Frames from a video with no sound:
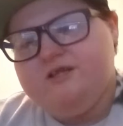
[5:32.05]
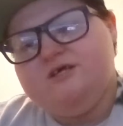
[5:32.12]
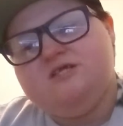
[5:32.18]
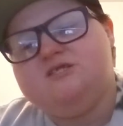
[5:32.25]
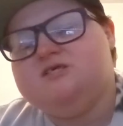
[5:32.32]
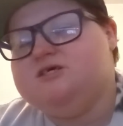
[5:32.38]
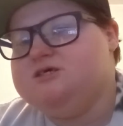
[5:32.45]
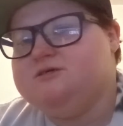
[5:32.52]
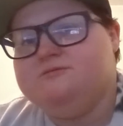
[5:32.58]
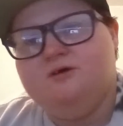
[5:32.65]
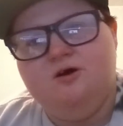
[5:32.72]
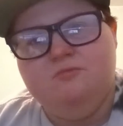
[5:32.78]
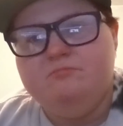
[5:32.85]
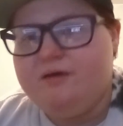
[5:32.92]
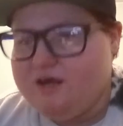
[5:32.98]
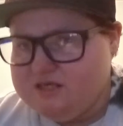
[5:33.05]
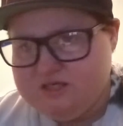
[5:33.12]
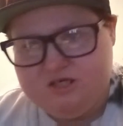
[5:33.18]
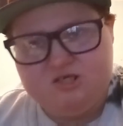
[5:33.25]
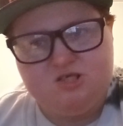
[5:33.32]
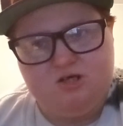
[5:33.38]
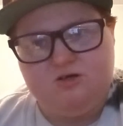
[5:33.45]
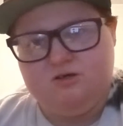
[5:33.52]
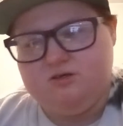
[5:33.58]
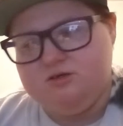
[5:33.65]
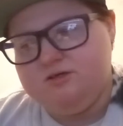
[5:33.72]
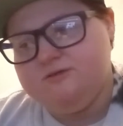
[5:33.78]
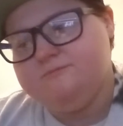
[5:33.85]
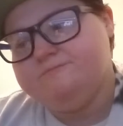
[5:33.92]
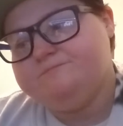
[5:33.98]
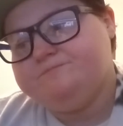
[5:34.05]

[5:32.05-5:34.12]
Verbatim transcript: It's an amazing song,